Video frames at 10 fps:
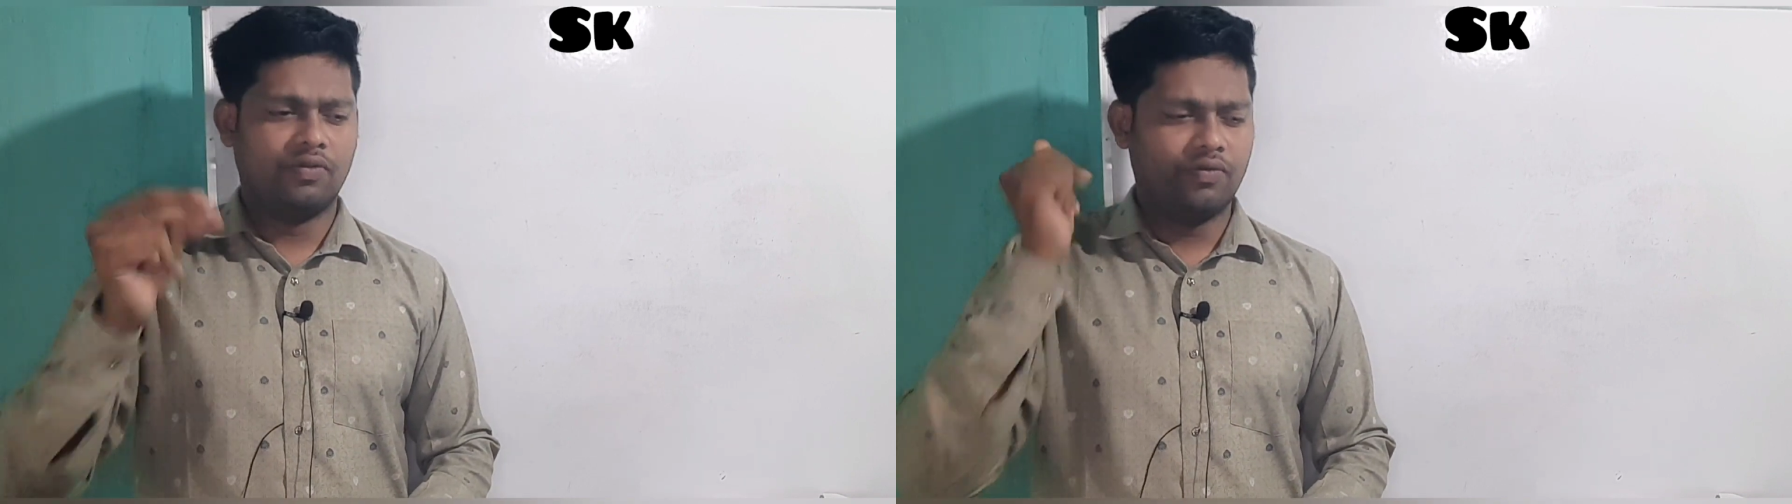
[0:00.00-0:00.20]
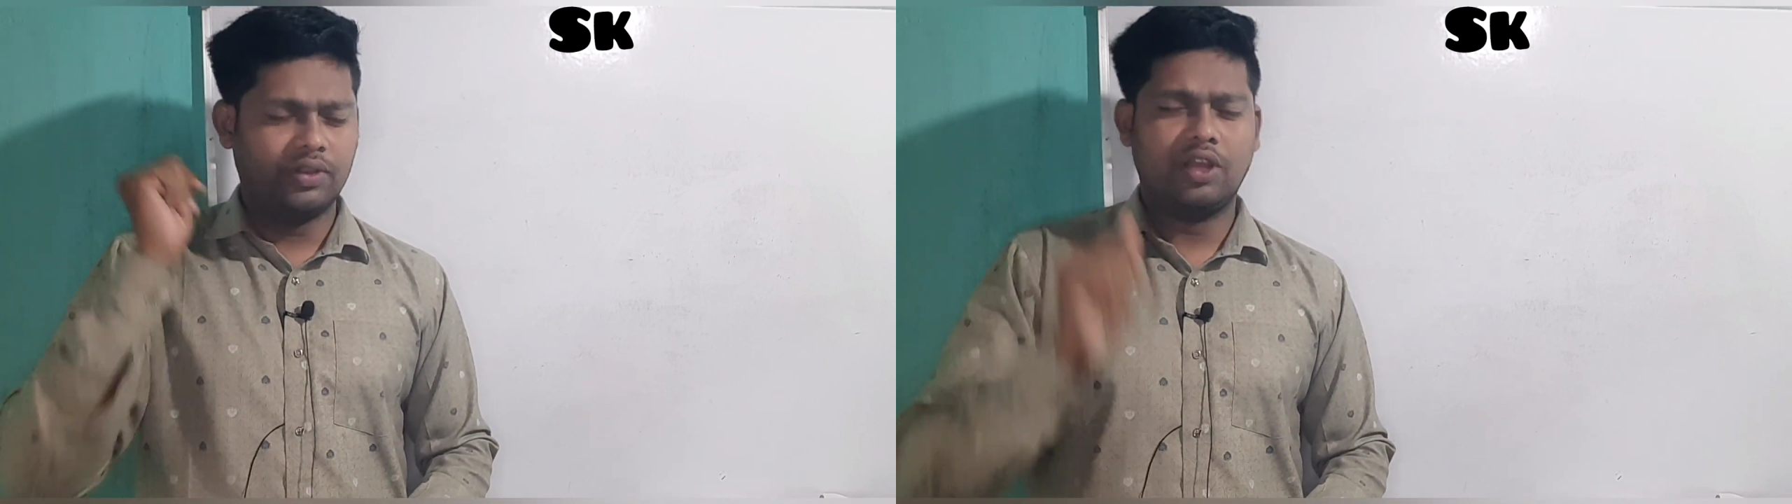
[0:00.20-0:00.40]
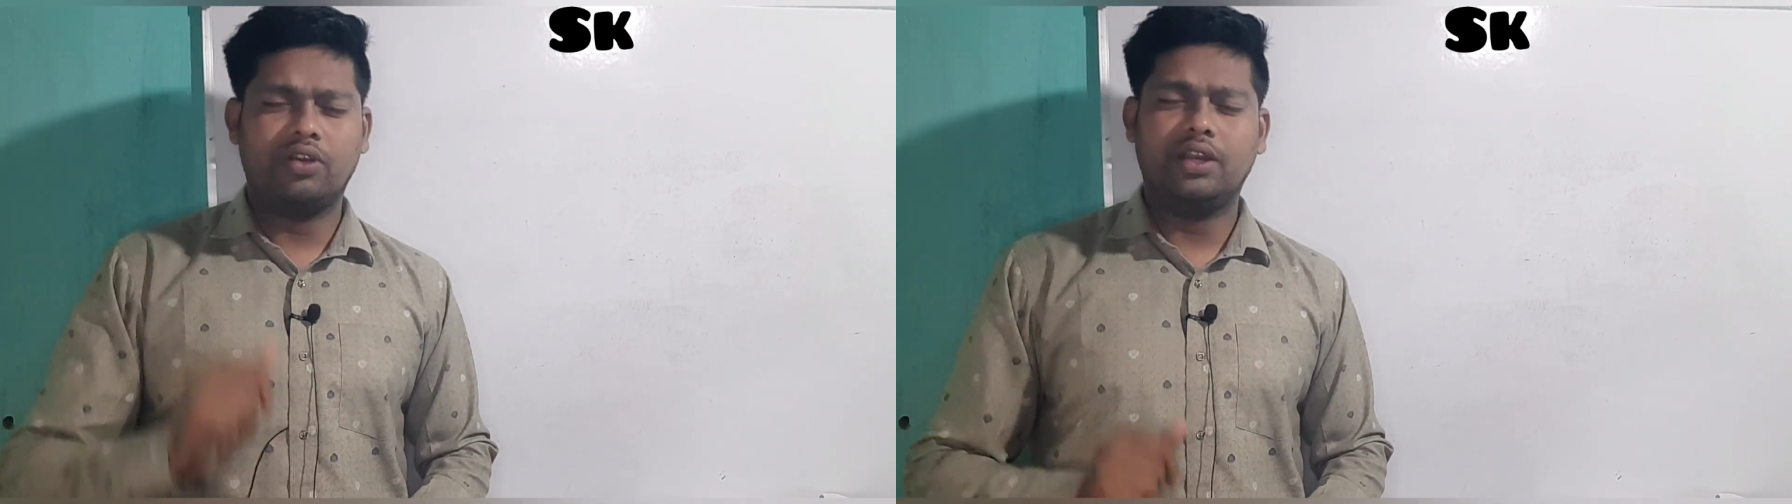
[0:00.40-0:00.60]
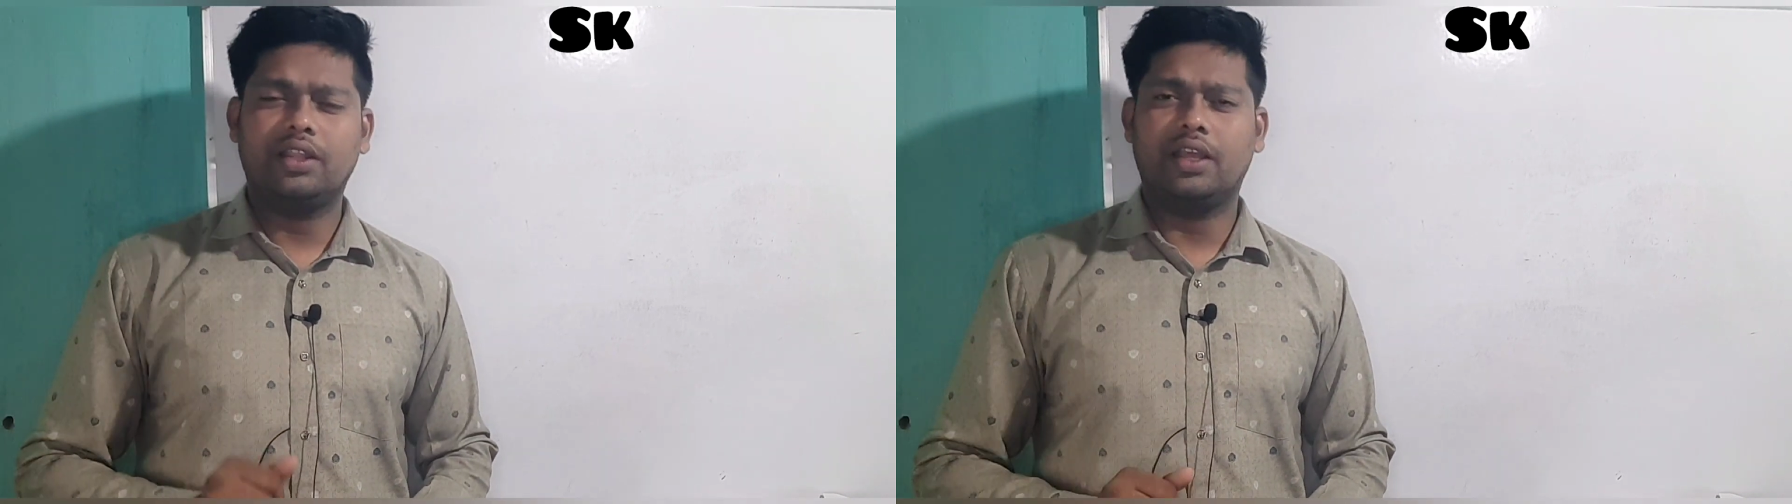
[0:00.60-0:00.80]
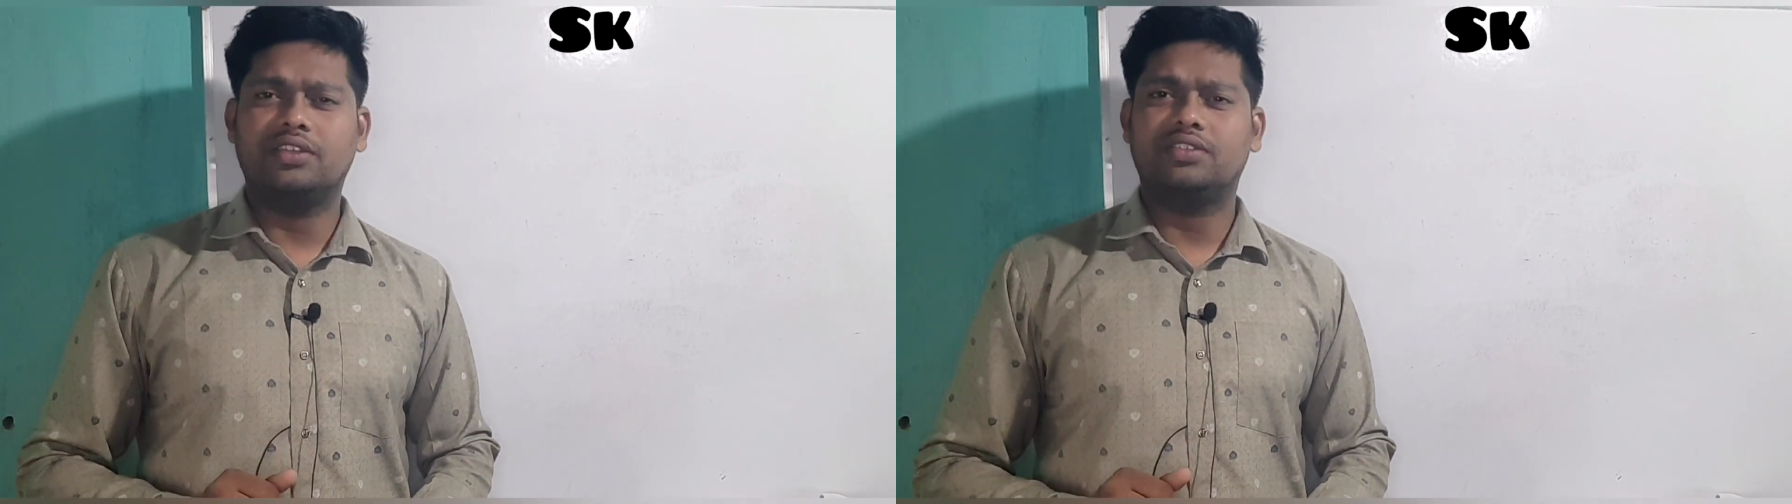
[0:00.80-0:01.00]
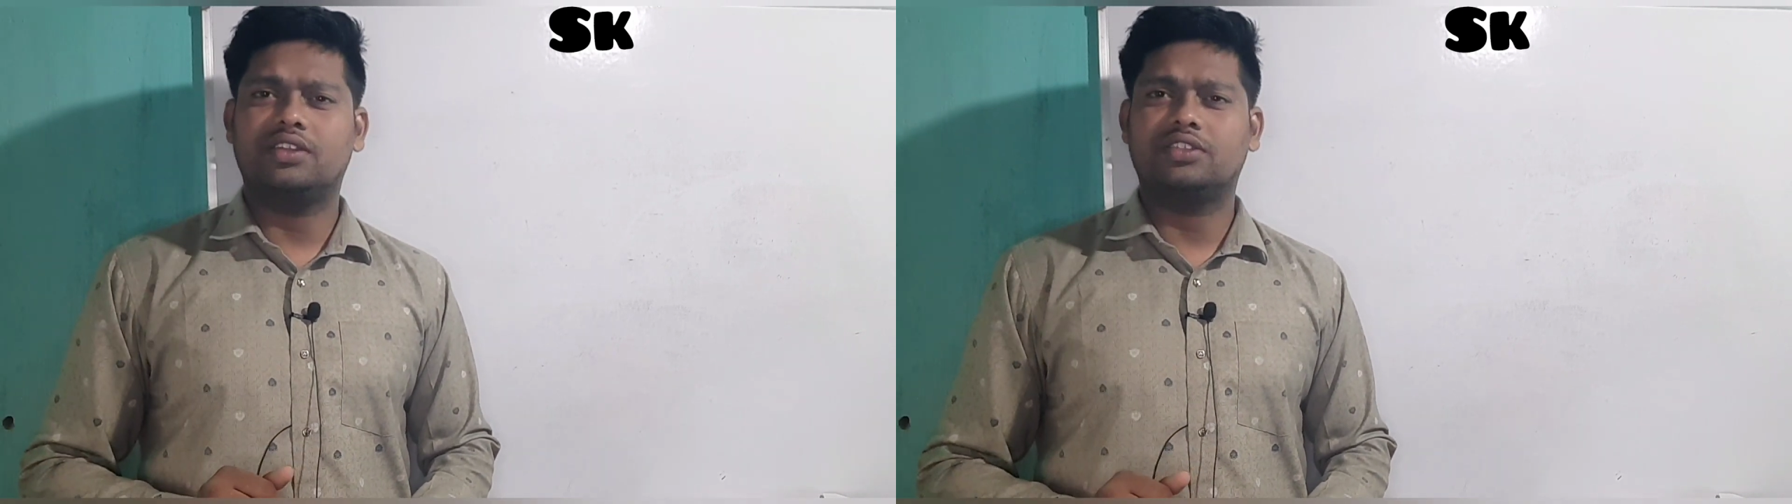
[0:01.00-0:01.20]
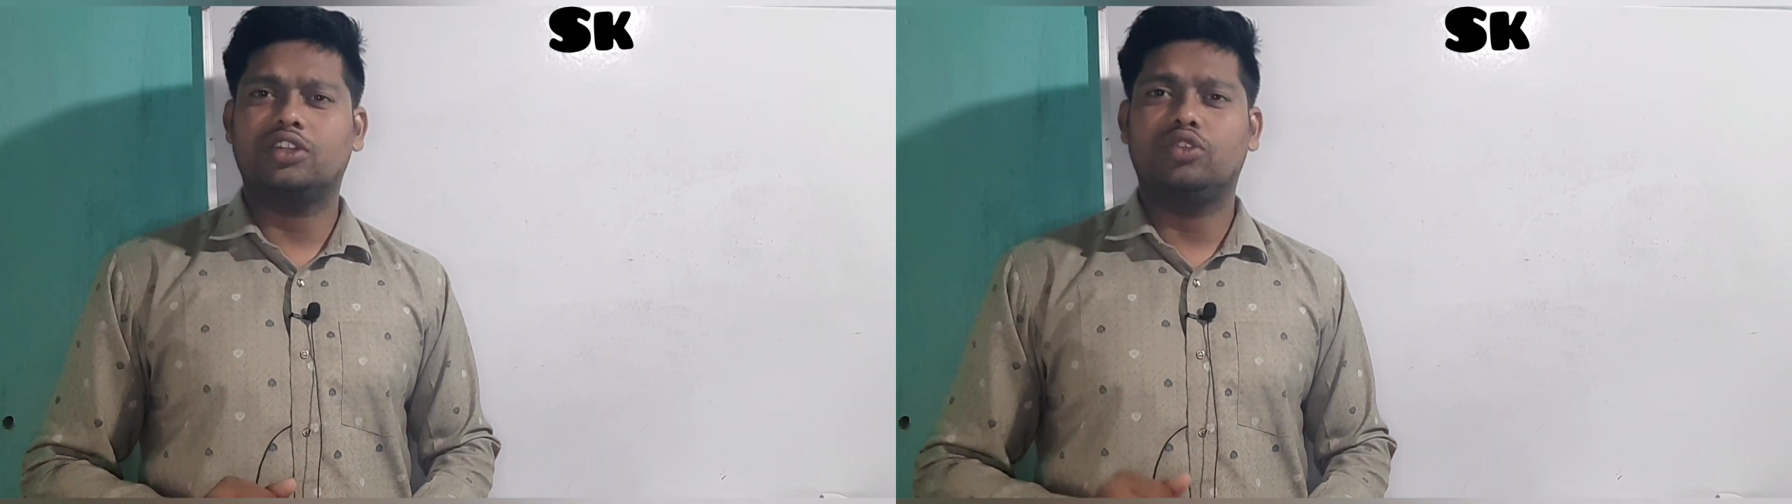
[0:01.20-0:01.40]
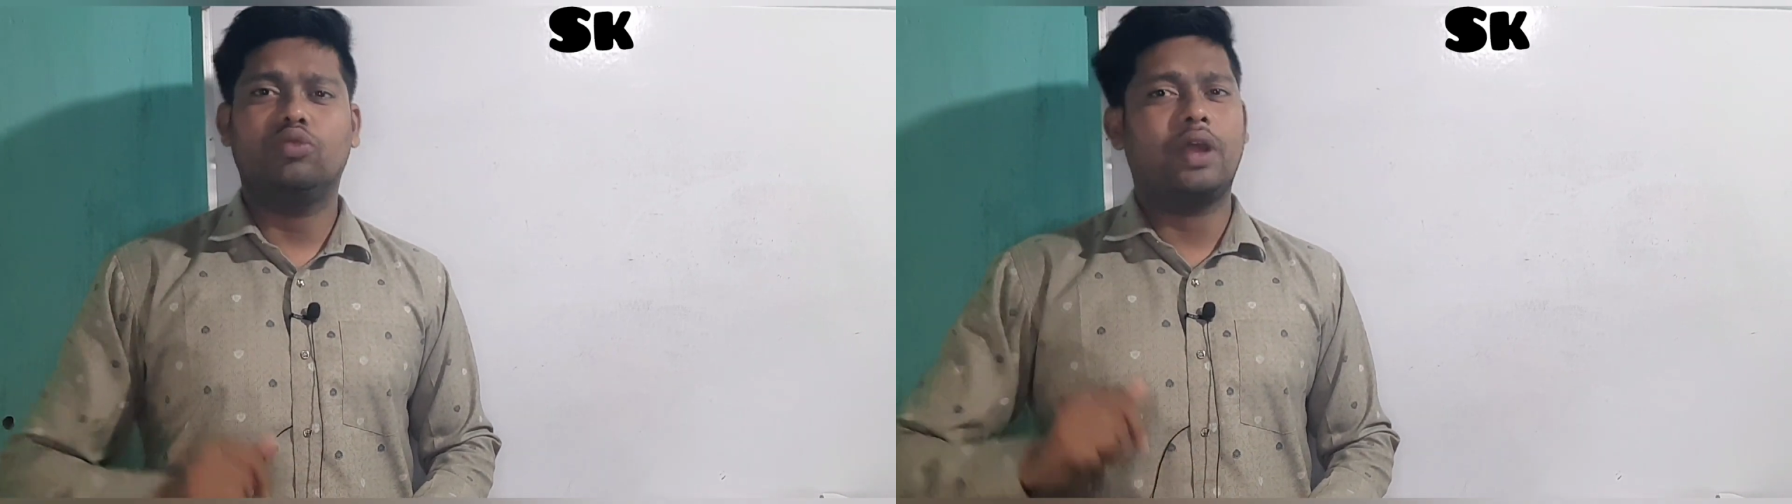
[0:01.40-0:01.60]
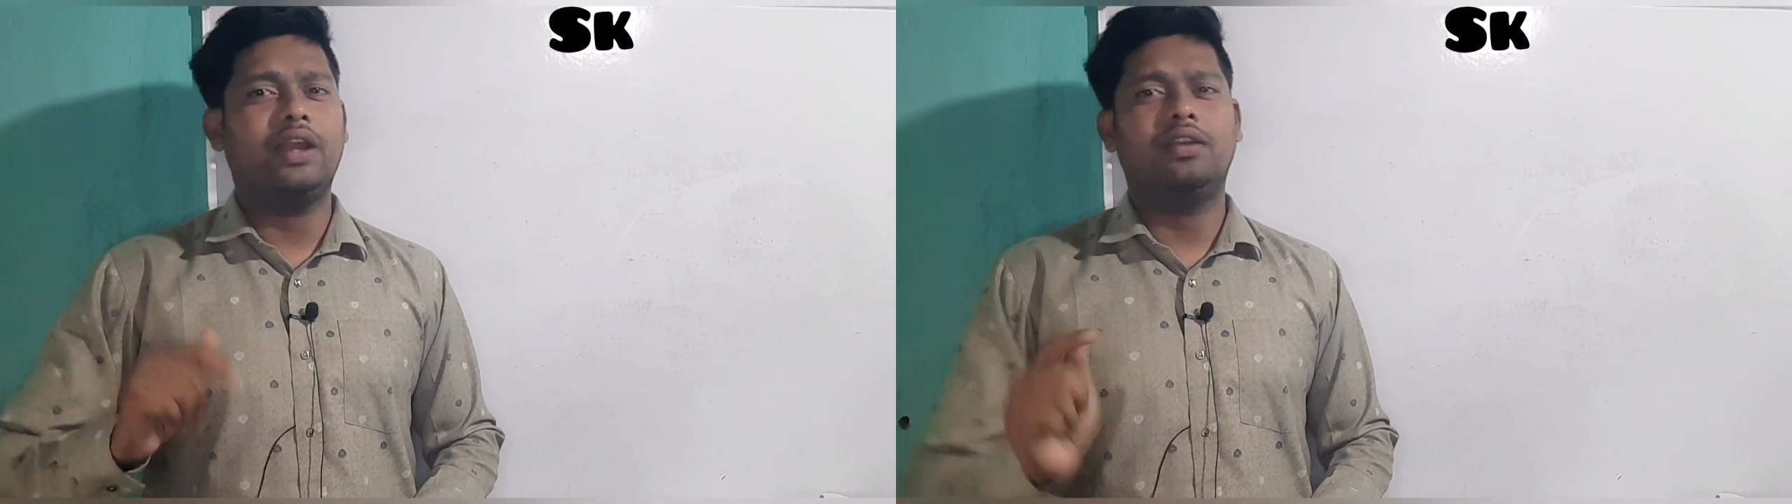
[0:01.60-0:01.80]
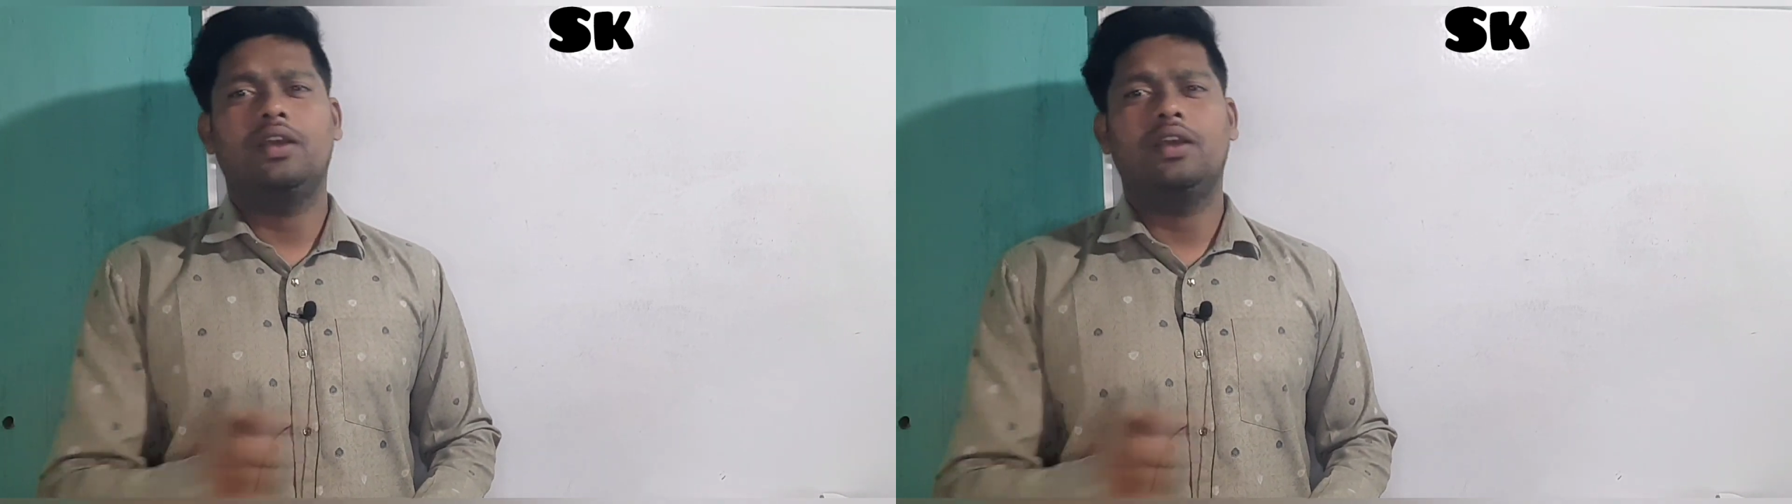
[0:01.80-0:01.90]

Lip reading: without any hesitation you write